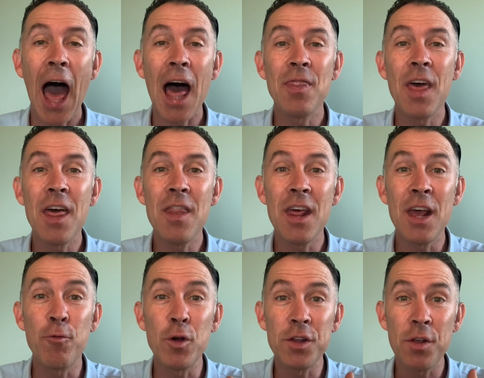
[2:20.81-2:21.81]
And then
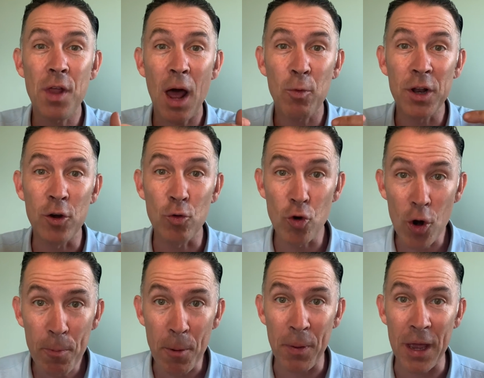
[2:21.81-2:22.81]
if we do that with a
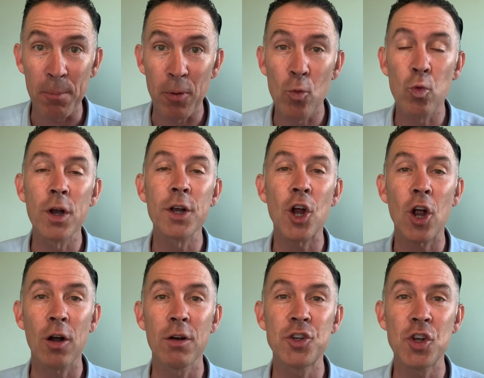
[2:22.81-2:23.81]
group of people, we're
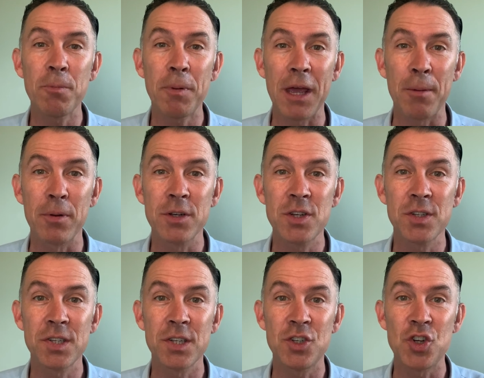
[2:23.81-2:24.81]
encouraging people to
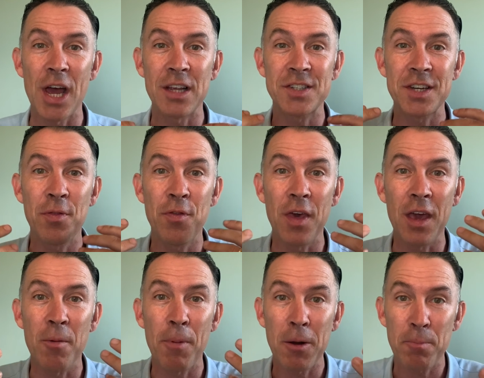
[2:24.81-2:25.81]
suggest and
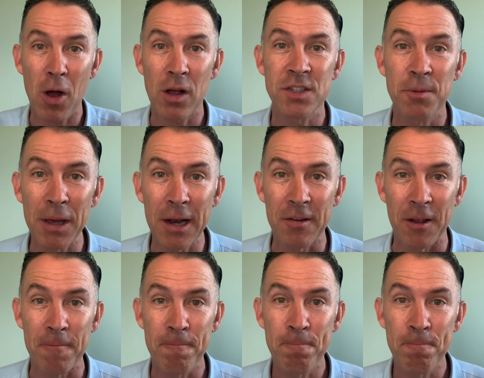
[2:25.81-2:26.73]
think about possibility.